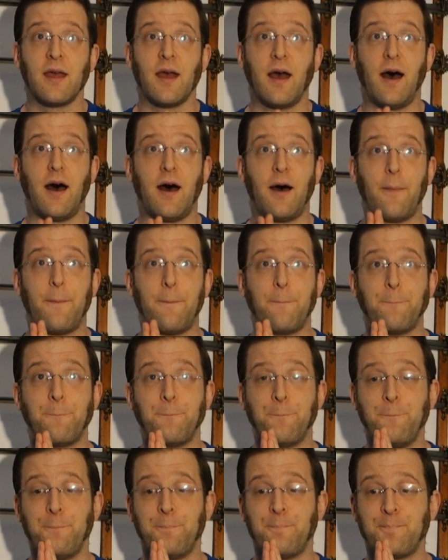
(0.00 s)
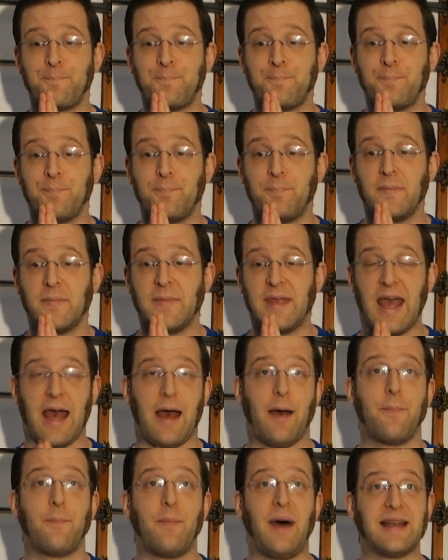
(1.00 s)
Um,
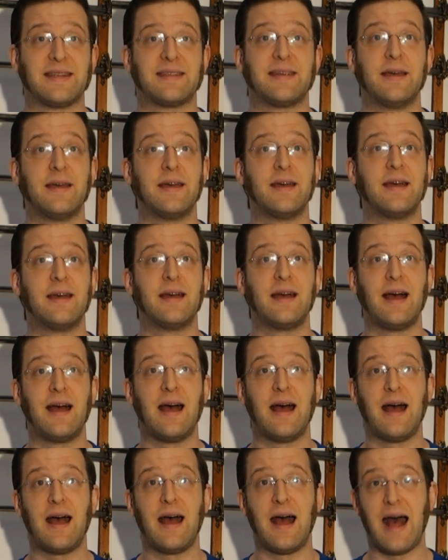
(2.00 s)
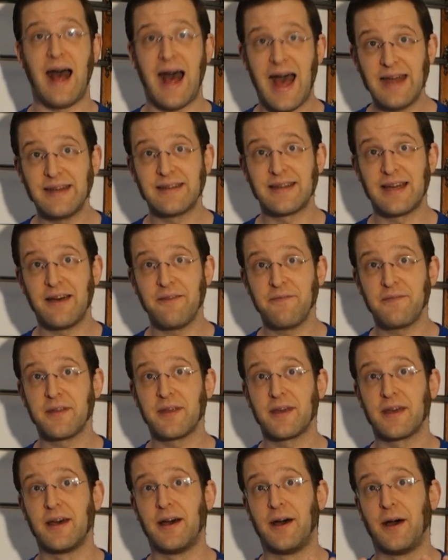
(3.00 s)
yeah, but I
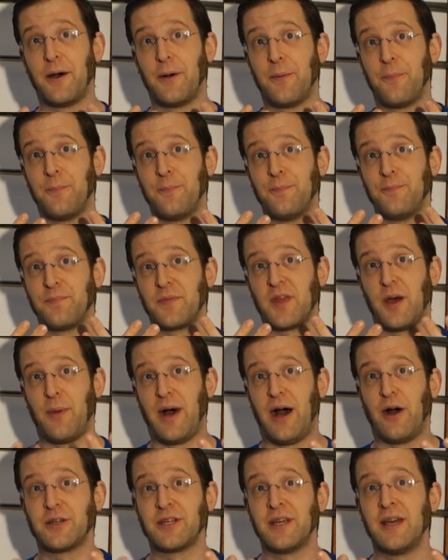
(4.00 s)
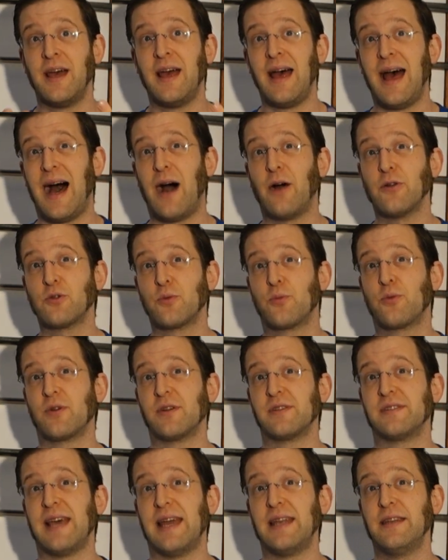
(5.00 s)
talked um, about how to
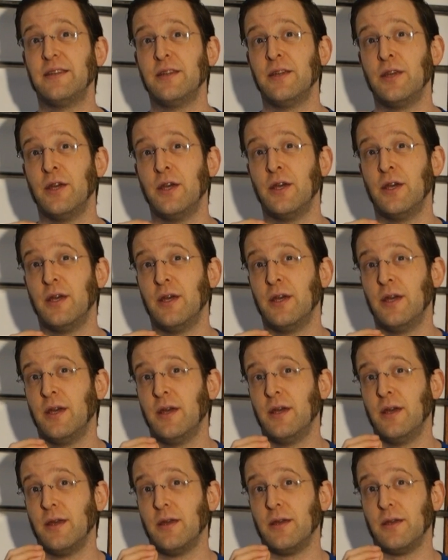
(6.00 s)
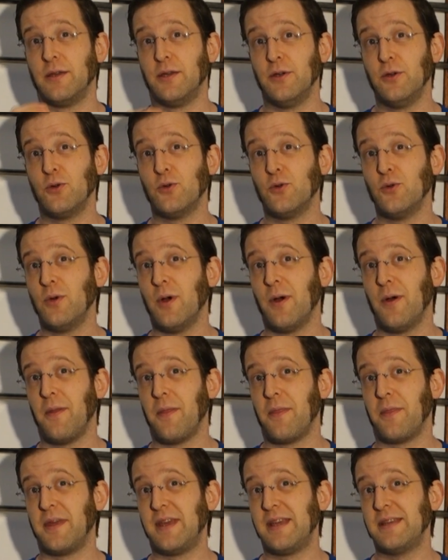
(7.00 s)
present you
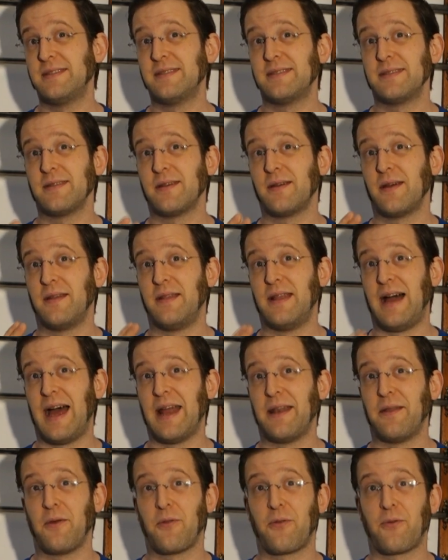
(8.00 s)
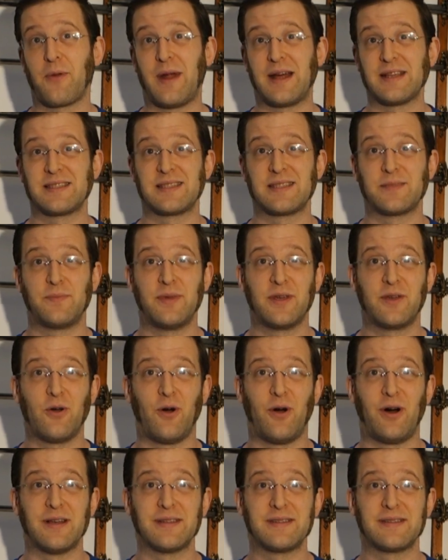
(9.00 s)
these nine thrusts
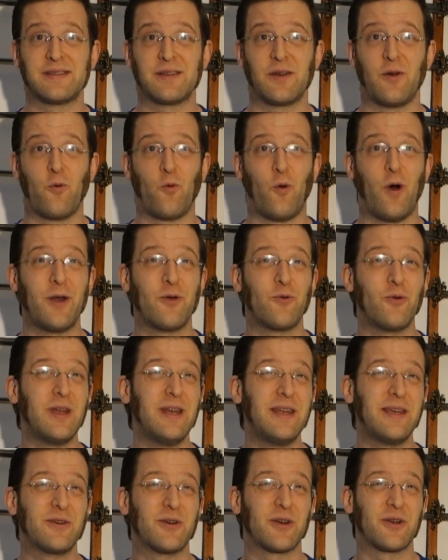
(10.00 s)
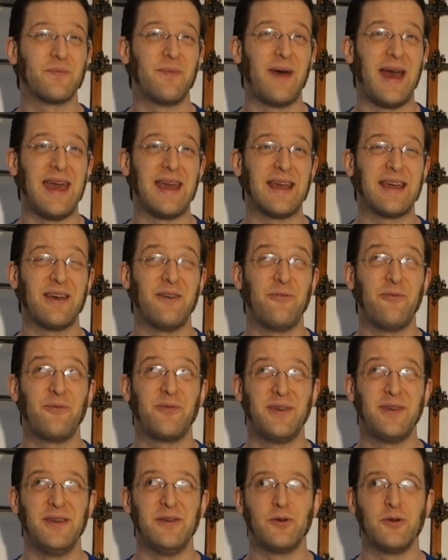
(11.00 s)
because one really could make a
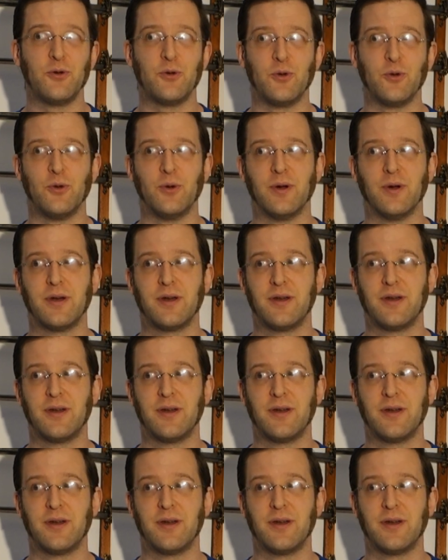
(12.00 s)
few